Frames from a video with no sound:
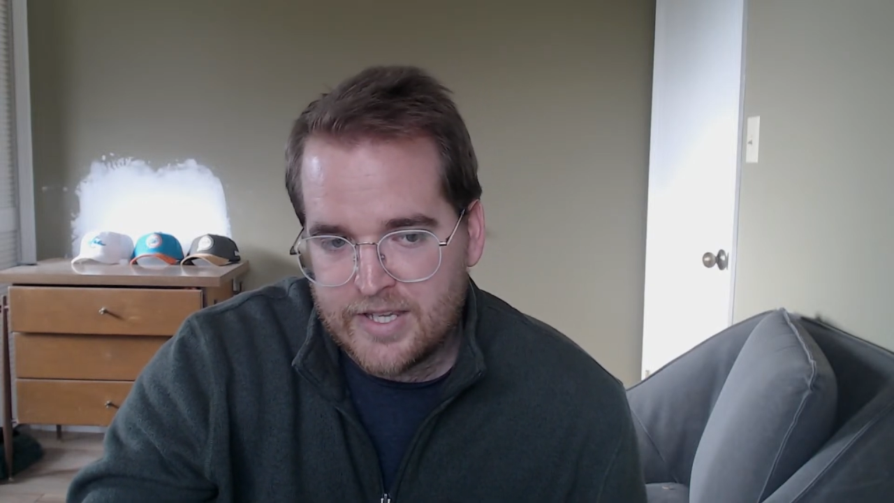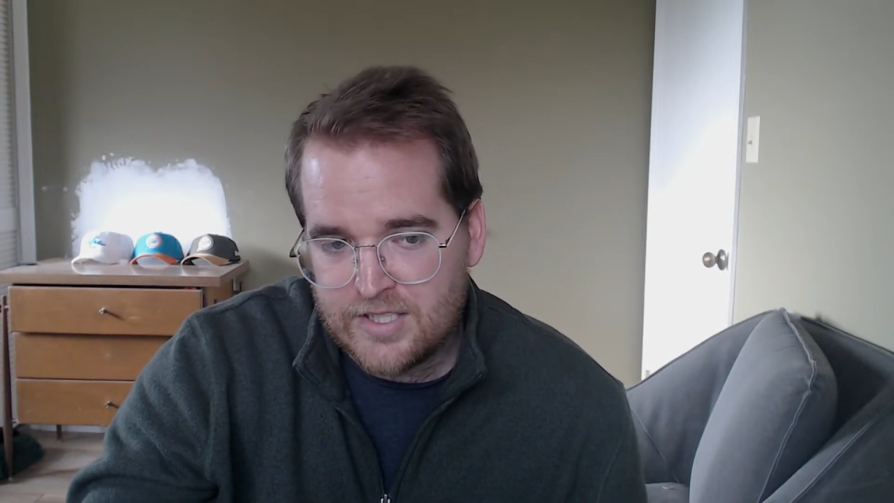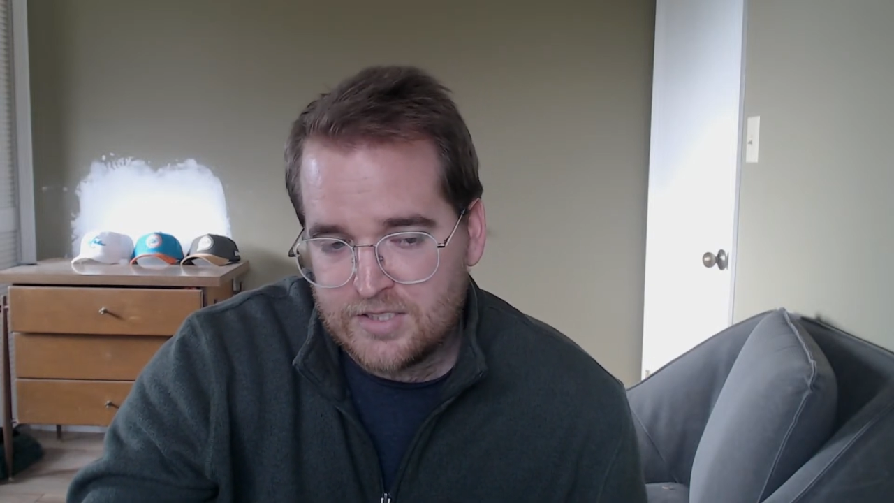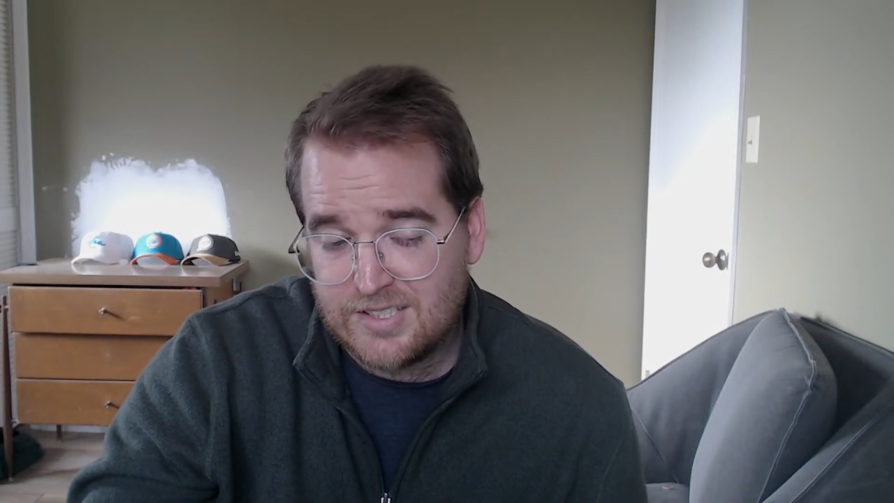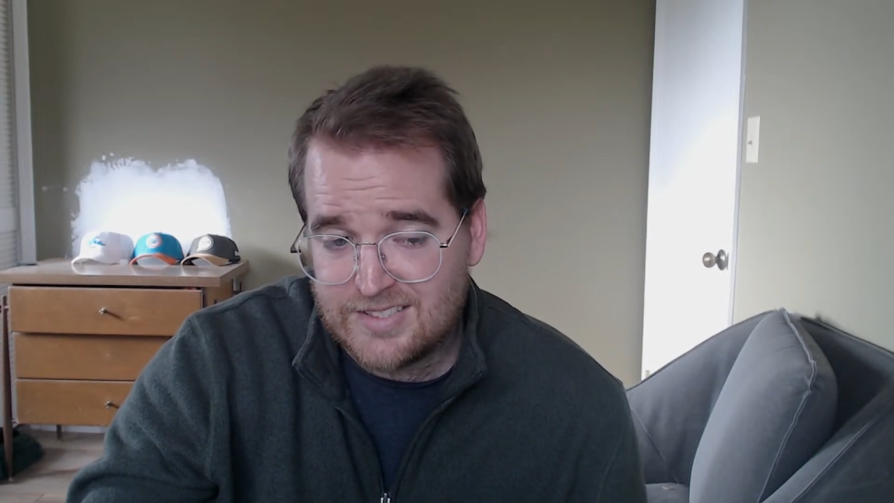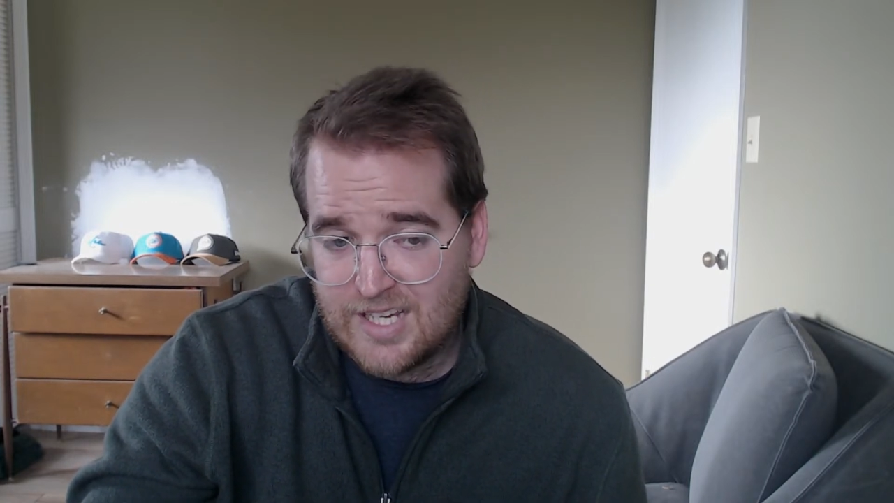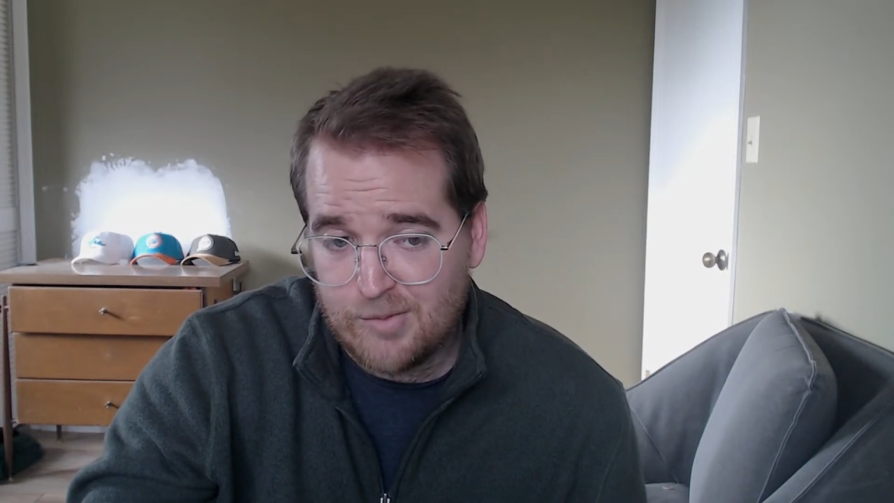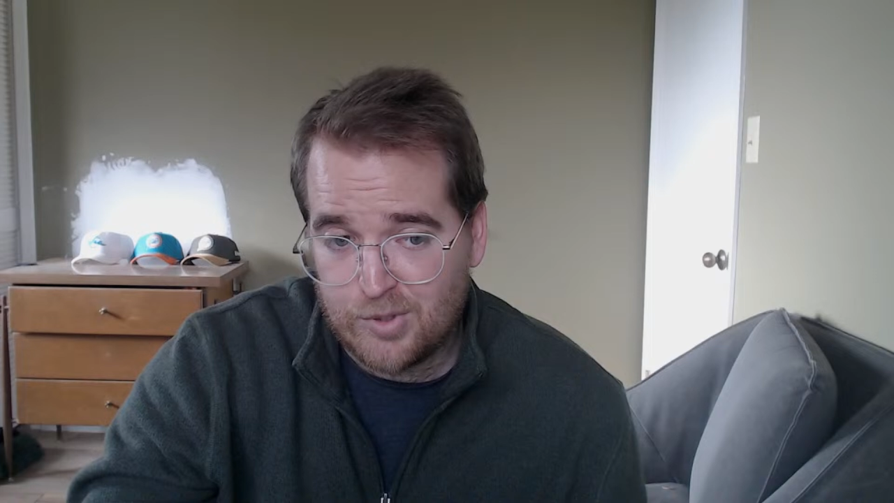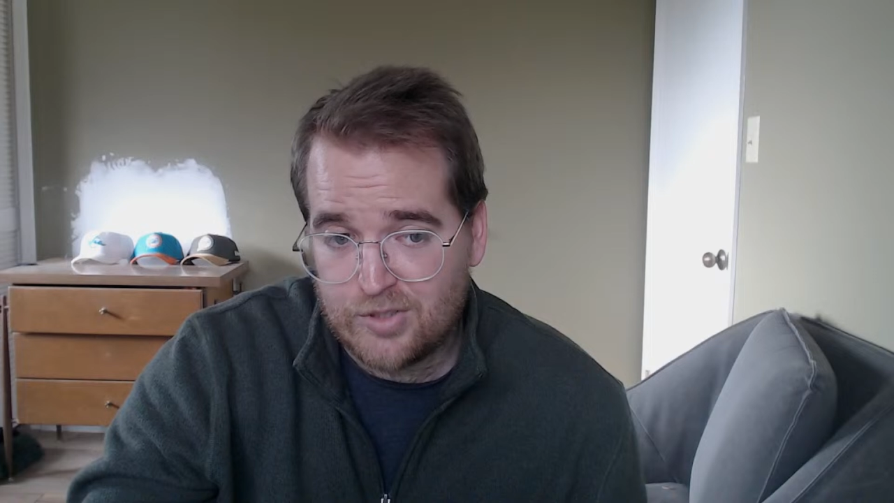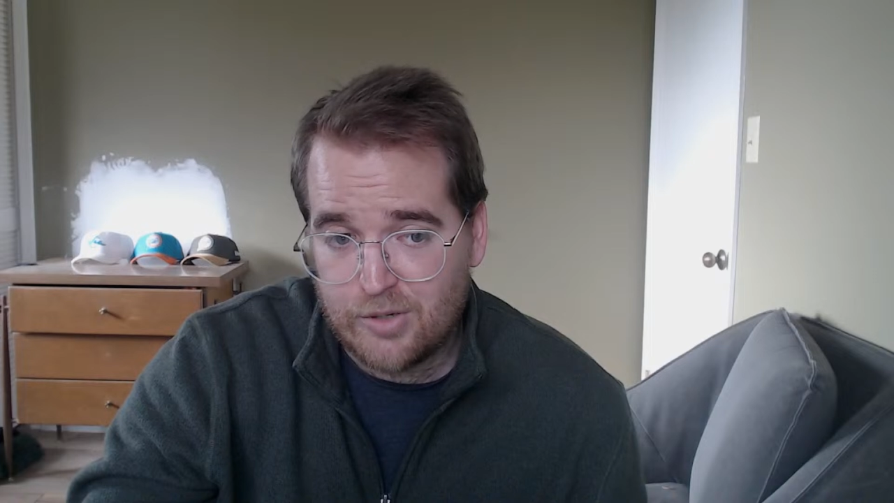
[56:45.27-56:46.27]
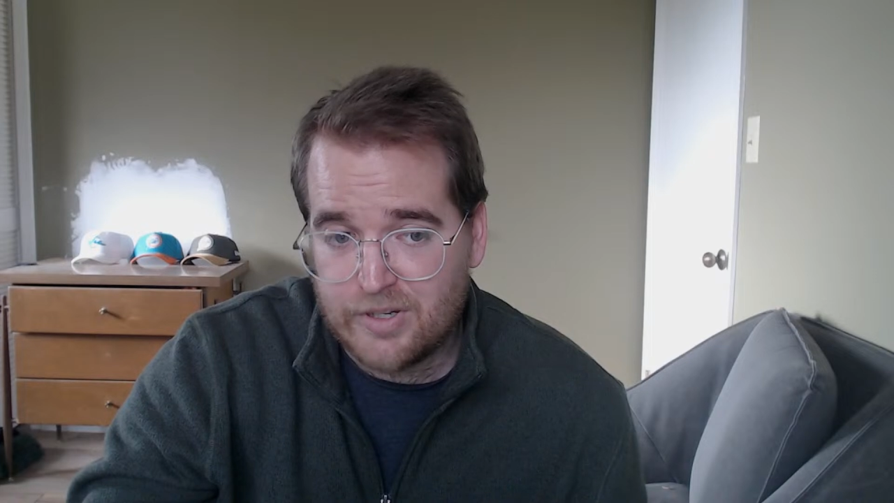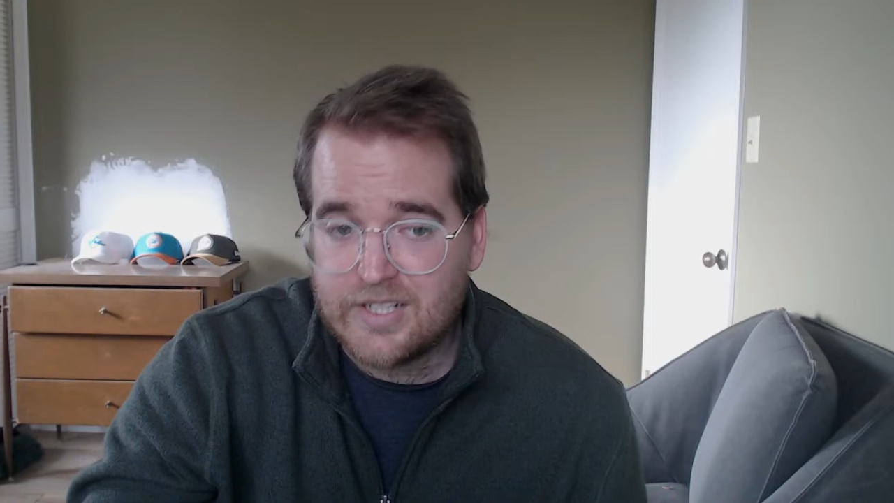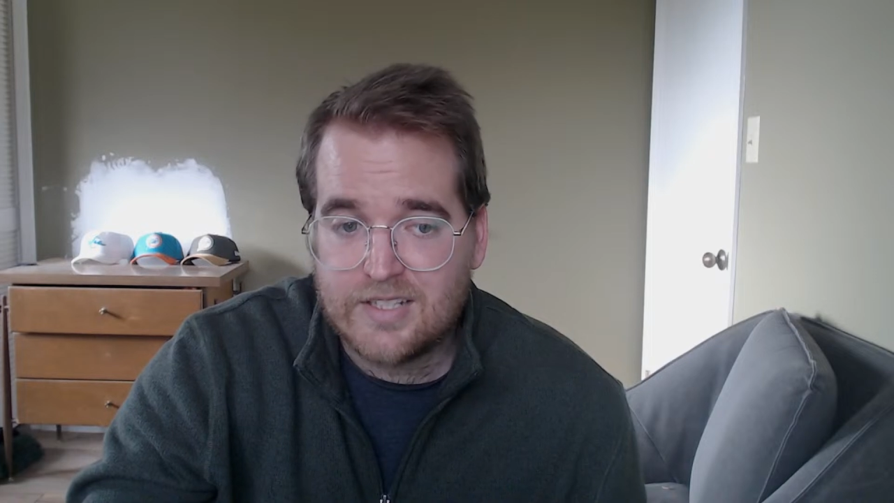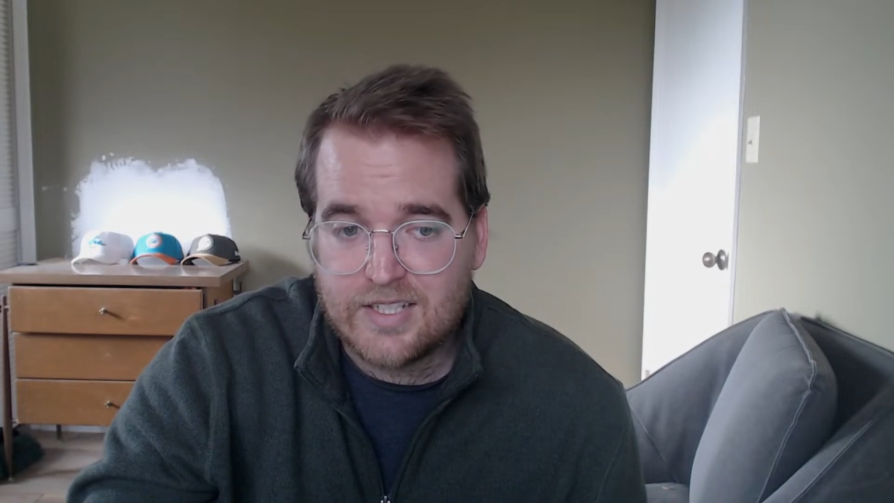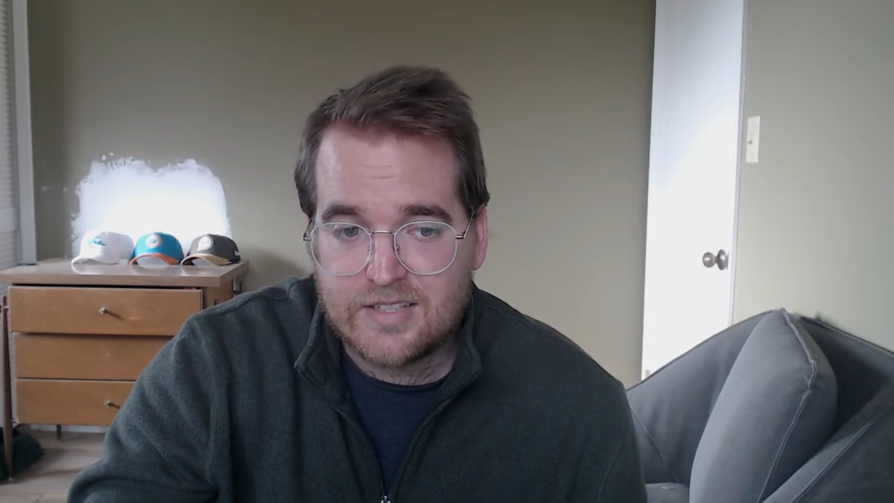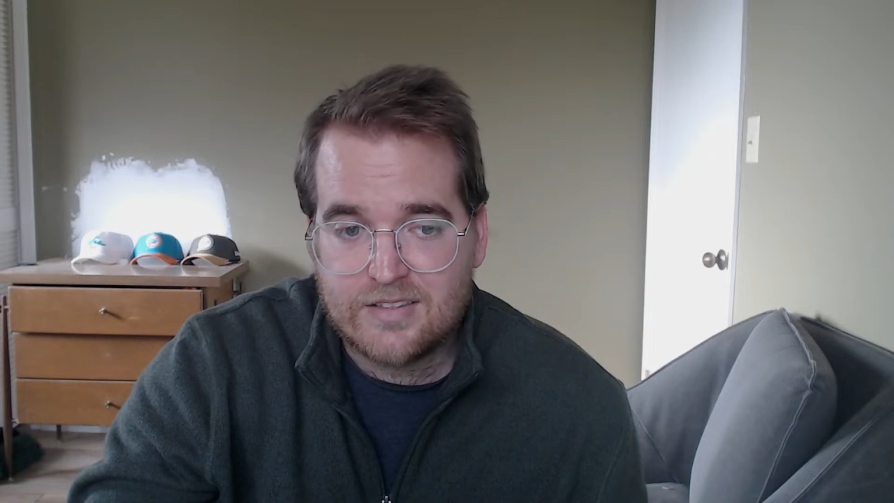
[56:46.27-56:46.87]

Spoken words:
I could see Zabel going in like